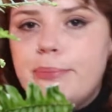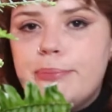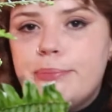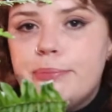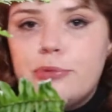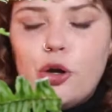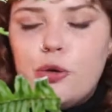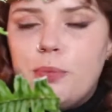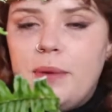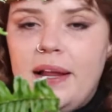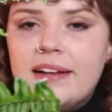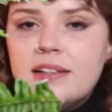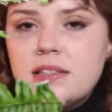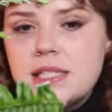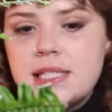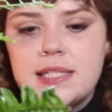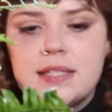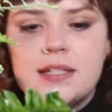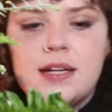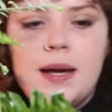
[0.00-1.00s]
no
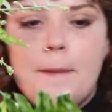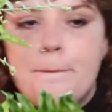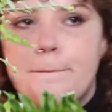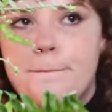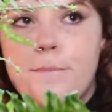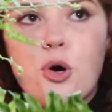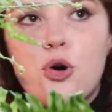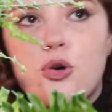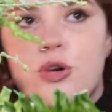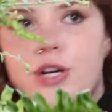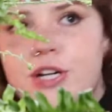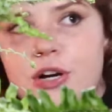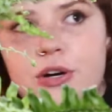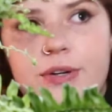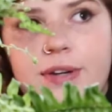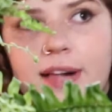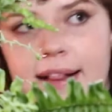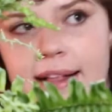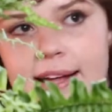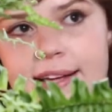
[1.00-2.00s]
plants. Boring
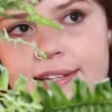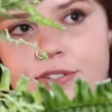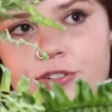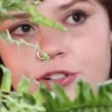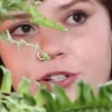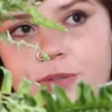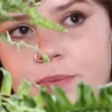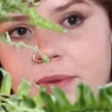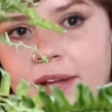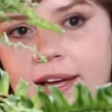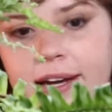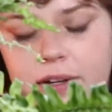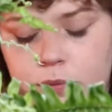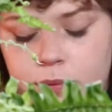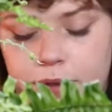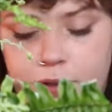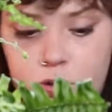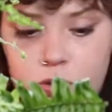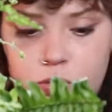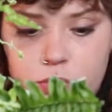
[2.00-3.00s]
old classroom like
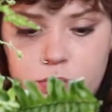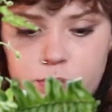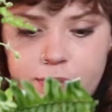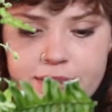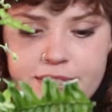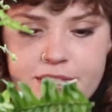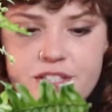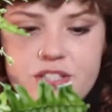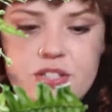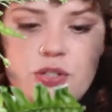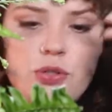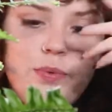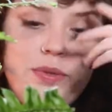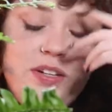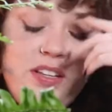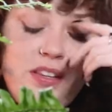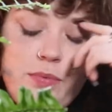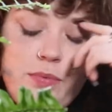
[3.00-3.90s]
we all went to school with,